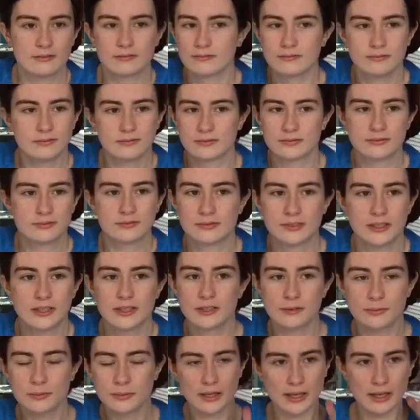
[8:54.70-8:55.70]
it
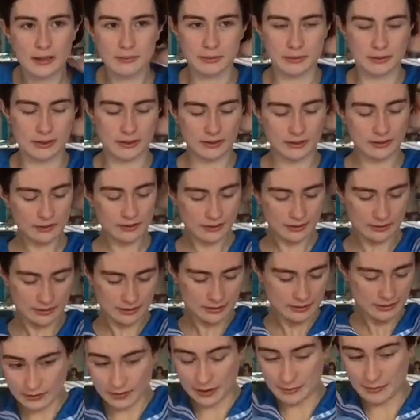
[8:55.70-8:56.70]
just wouldn't happen, you know?
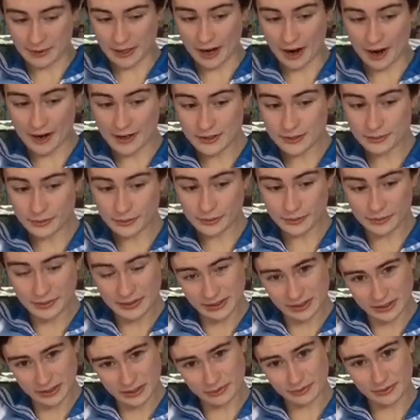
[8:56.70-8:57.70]
I mean, I do all
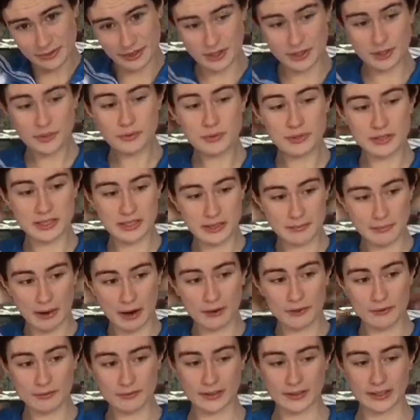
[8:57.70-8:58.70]
this to reduce the
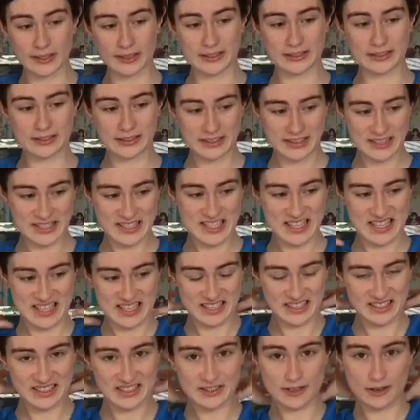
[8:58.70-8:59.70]
amount of like
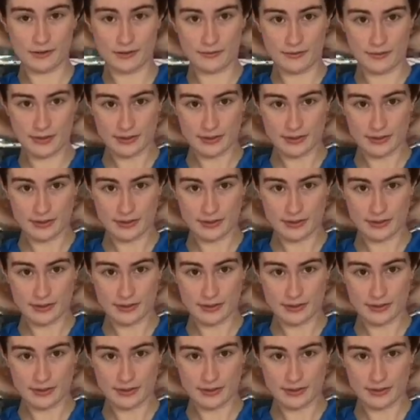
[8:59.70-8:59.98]
stuff